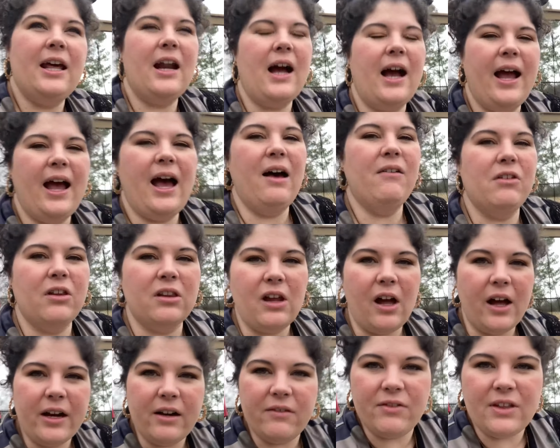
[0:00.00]
I have a
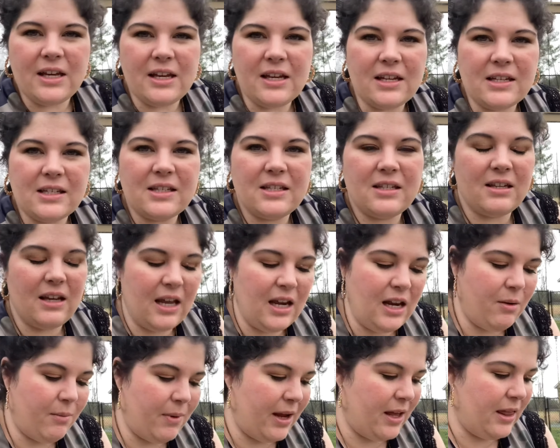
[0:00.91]
lot of these
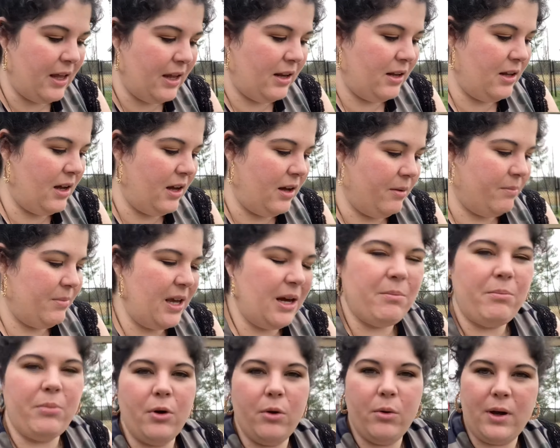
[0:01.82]
anyway that
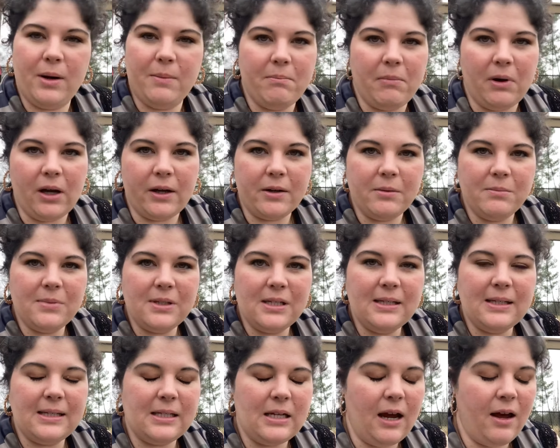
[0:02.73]
get broken bottoms
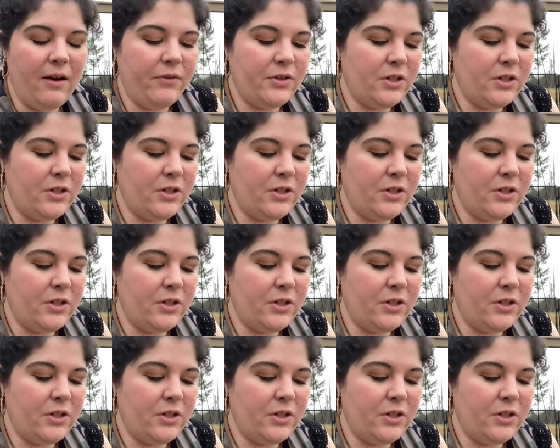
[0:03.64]
and stuff.